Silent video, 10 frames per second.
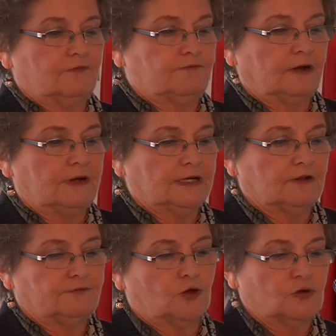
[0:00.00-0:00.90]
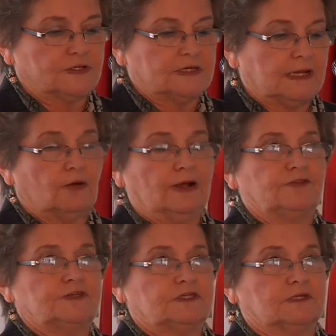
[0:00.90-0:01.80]
have very little focus in our
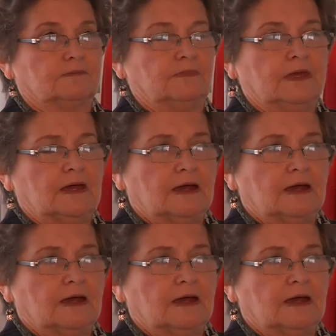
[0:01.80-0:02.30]
health system.